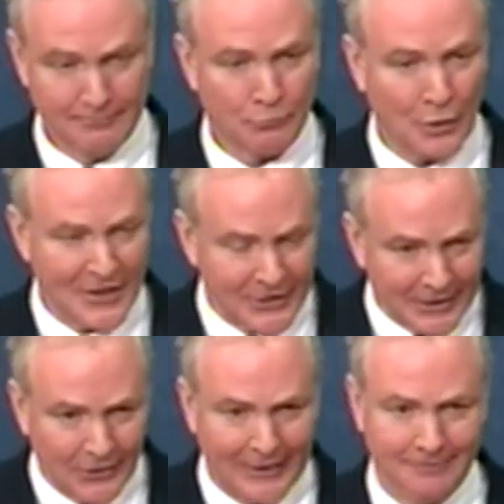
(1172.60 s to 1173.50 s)

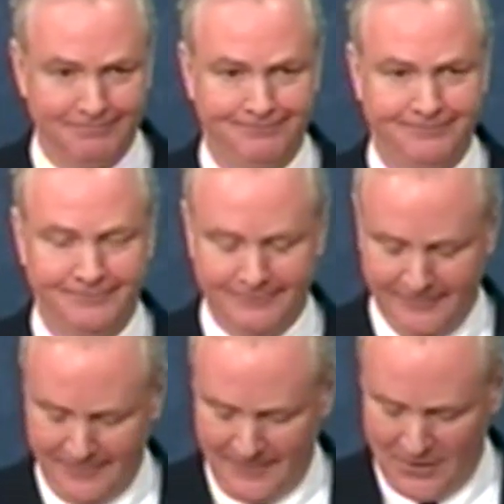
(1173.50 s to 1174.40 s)
President Clinton
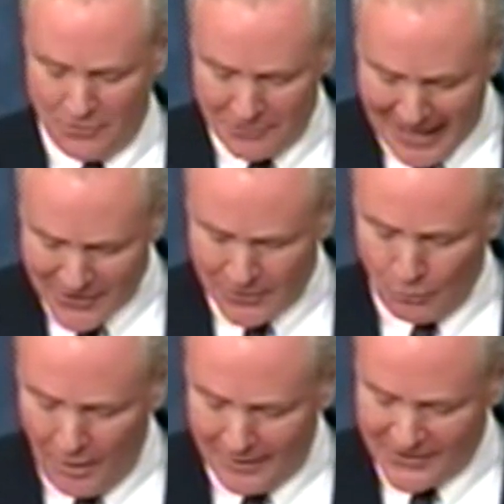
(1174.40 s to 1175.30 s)
in
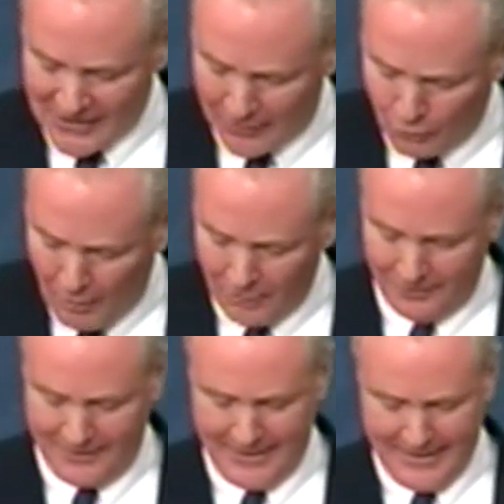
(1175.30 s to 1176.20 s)
2001 said,
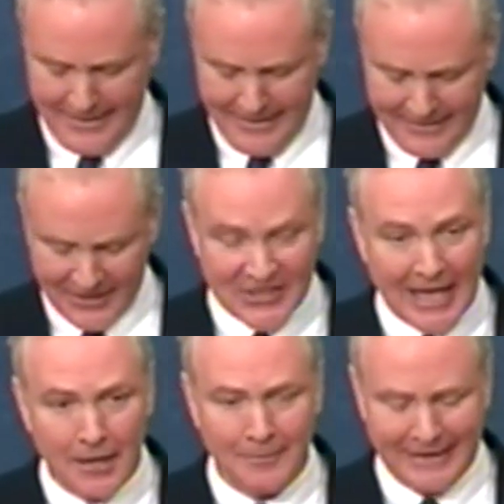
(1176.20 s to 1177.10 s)
quote, the
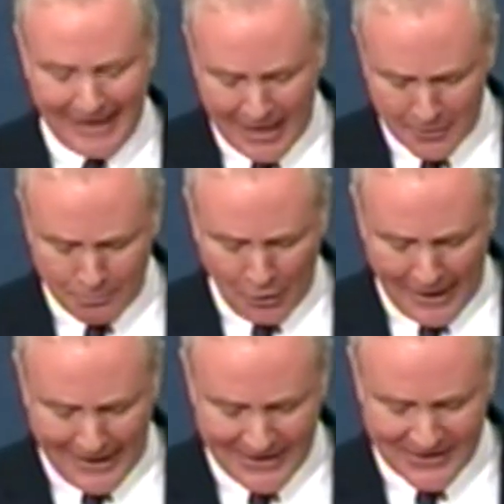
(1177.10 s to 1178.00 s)
settlement
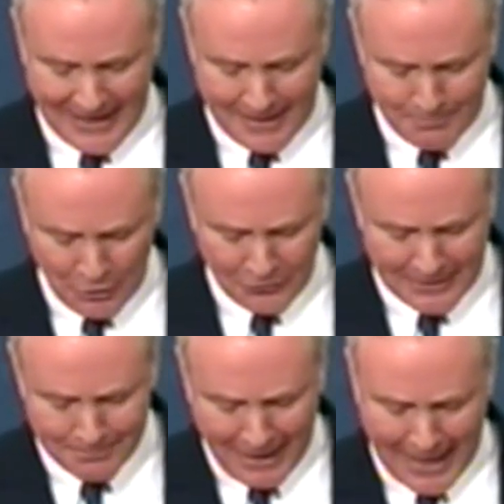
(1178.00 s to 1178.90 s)
enterprise and
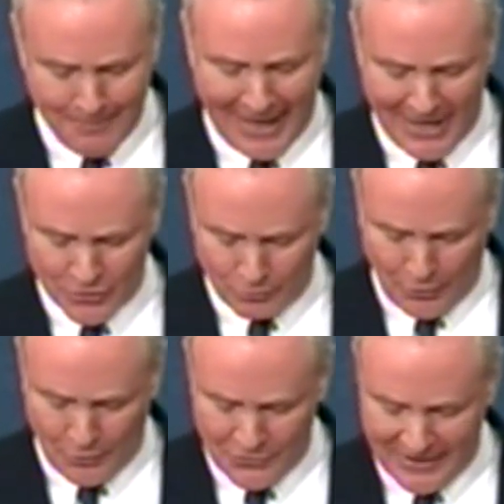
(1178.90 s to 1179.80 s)
building bypass
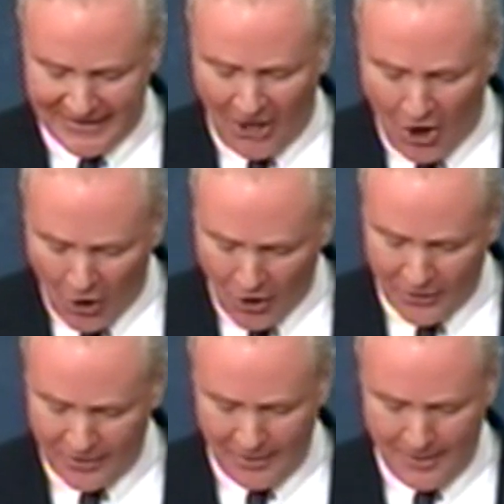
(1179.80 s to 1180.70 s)
roads in the
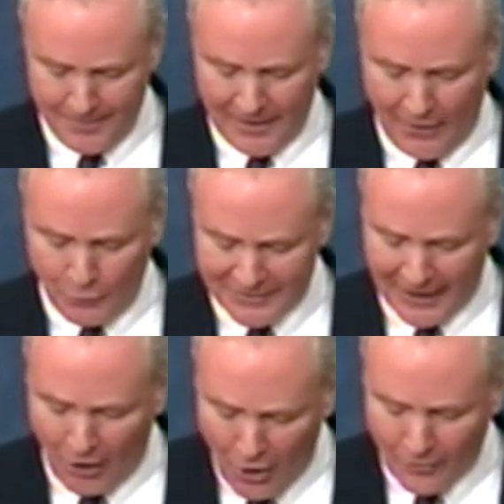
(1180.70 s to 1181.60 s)
heart of what
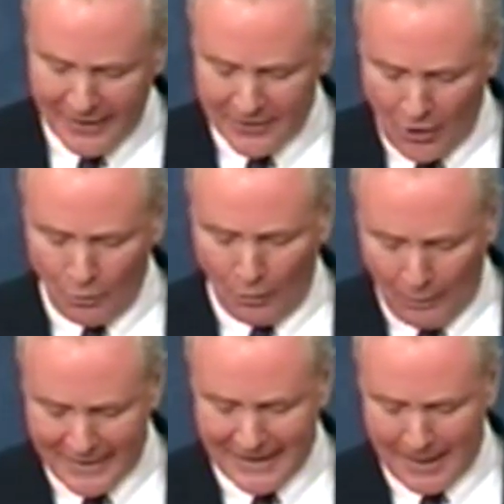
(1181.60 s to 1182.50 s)
they already know will
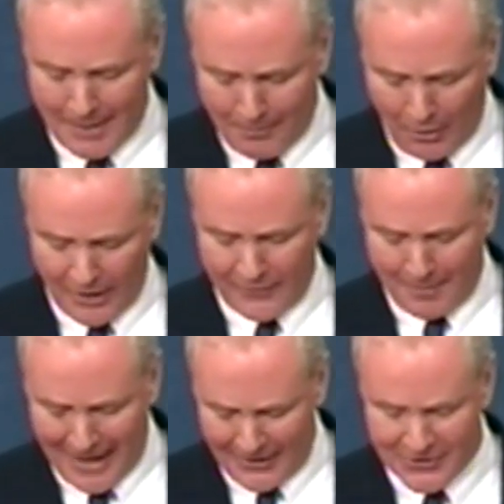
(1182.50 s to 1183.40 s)
one day be part of a
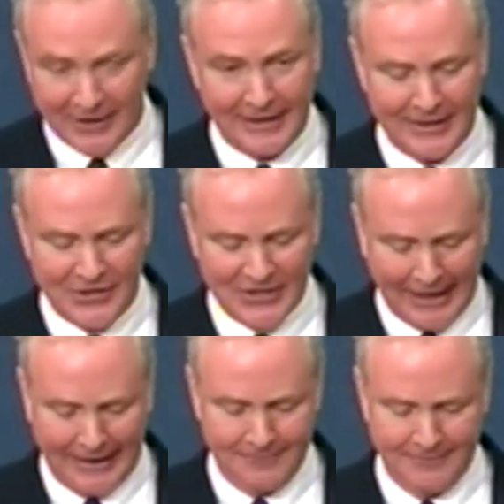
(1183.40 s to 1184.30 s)
Palestinian state